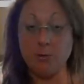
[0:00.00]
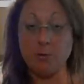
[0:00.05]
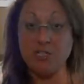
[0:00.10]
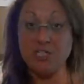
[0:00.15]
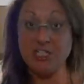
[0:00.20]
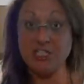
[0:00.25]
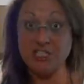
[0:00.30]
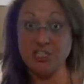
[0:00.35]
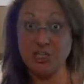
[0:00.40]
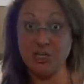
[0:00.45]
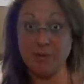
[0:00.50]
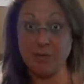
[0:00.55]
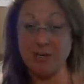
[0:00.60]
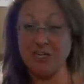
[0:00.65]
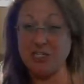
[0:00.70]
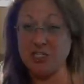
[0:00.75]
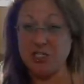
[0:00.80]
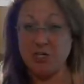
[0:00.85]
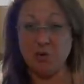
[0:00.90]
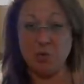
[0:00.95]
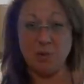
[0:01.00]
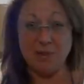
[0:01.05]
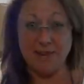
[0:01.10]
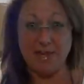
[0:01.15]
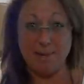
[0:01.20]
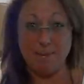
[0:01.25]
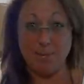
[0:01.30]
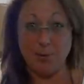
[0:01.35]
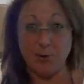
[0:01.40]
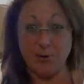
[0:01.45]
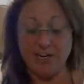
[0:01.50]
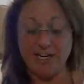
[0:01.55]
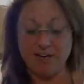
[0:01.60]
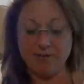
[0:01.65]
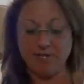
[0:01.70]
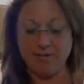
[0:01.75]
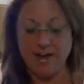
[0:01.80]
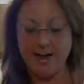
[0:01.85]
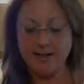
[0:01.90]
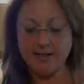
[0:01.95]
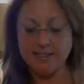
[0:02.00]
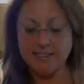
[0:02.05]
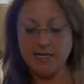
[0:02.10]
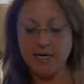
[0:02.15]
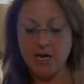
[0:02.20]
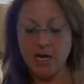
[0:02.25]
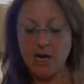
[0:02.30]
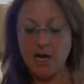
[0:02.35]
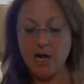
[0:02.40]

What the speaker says: which is good because you don't want that burning effect.